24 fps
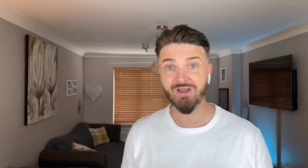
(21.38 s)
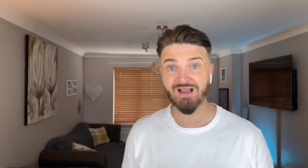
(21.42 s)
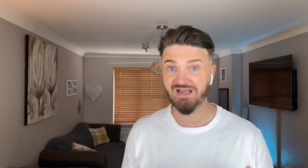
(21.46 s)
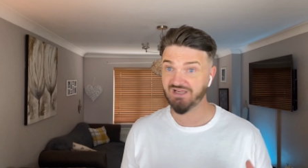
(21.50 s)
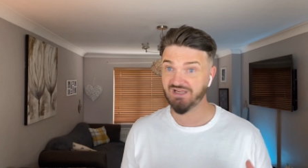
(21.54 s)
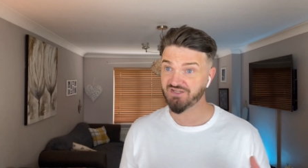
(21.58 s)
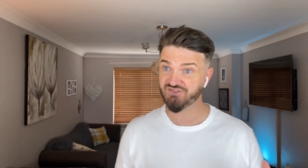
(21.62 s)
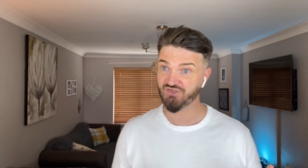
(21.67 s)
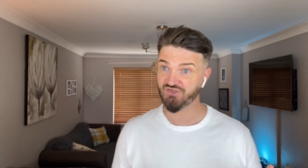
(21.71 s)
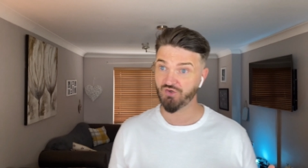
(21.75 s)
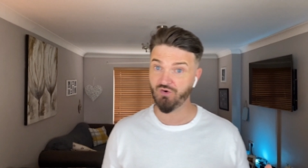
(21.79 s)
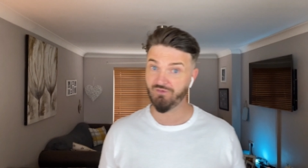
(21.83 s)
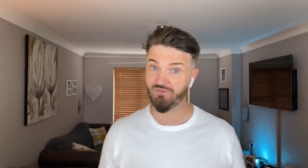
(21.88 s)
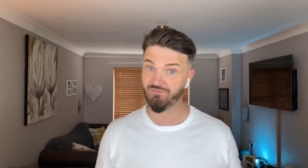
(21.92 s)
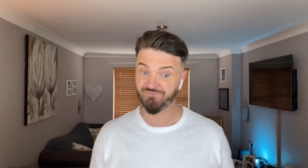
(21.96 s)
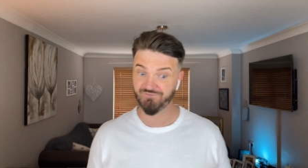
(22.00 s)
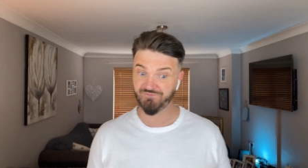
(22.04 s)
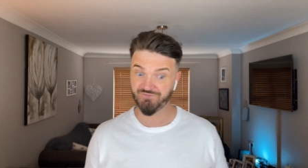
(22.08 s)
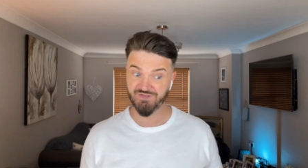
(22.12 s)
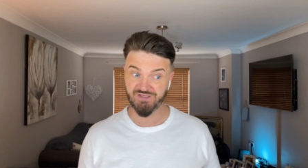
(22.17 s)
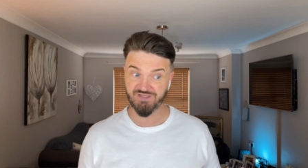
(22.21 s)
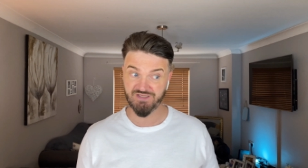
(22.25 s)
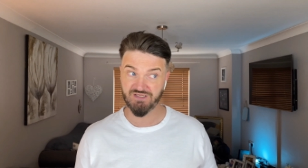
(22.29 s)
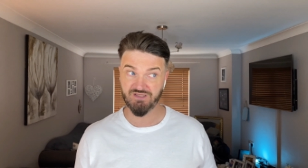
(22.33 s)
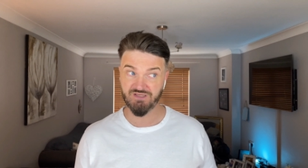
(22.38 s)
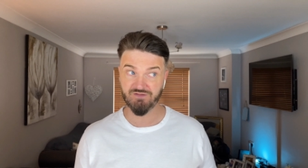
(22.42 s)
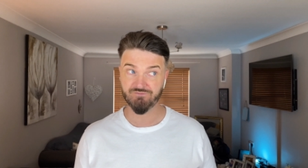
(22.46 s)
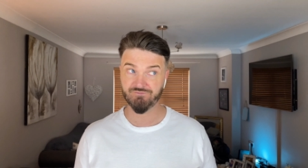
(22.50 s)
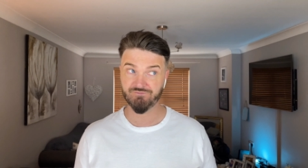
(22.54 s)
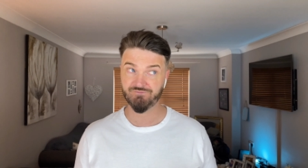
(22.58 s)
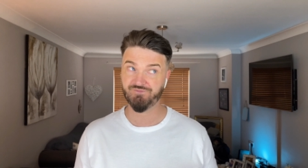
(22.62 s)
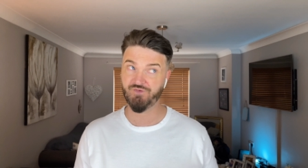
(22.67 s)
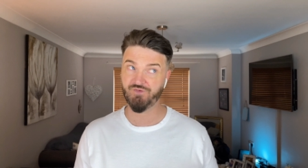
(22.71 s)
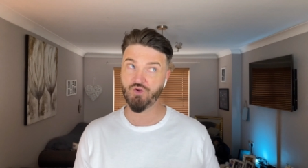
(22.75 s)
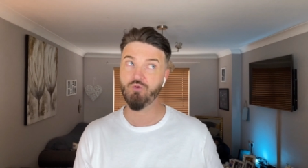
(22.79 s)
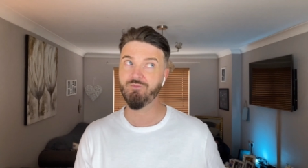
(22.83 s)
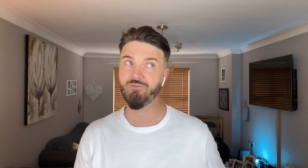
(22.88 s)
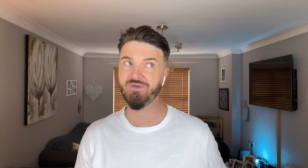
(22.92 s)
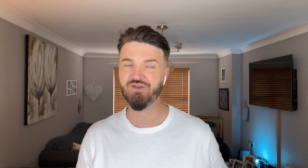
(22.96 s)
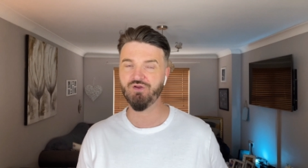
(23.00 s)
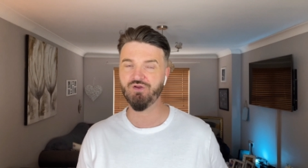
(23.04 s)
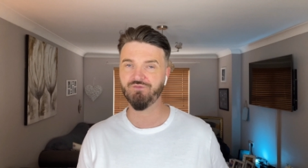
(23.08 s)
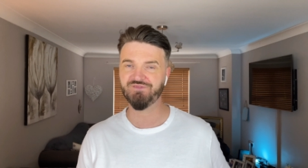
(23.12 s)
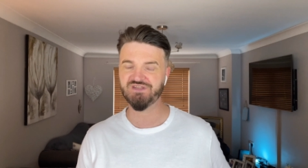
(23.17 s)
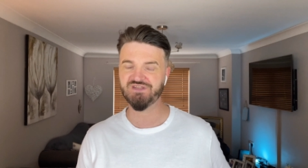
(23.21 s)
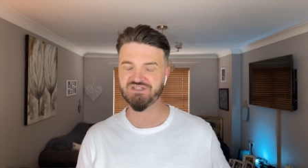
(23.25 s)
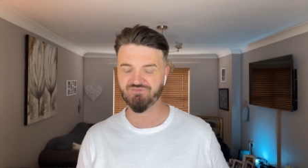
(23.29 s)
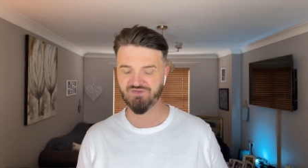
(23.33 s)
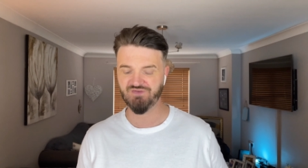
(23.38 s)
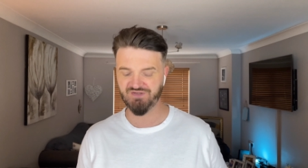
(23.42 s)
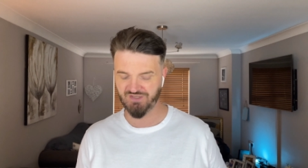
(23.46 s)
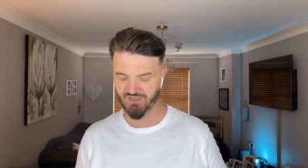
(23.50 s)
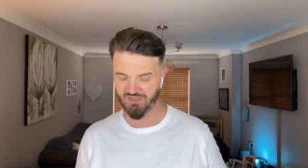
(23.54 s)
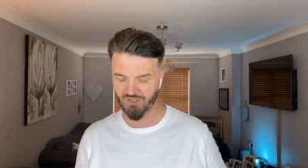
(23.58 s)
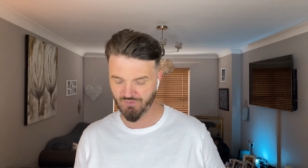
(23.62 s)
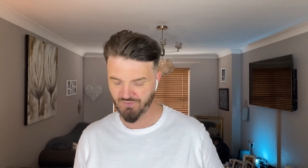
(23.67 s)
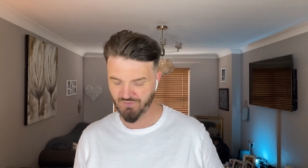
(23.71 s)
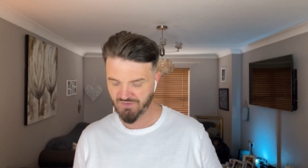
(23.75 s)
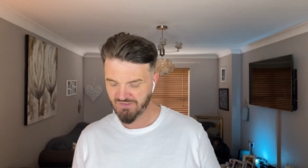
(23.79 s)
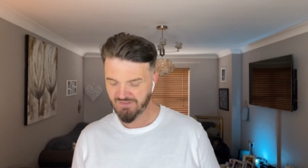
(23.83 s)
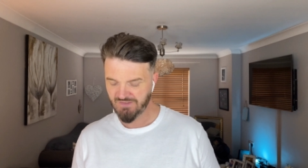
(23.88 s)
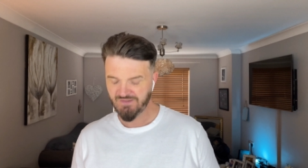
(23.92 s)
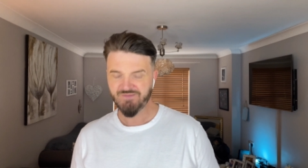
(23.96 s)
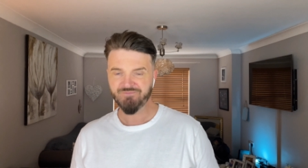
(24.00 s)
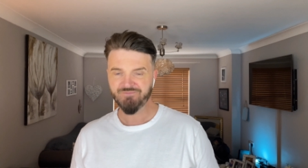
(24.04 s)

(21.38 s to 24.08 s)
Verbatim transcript: as of the filming of this video.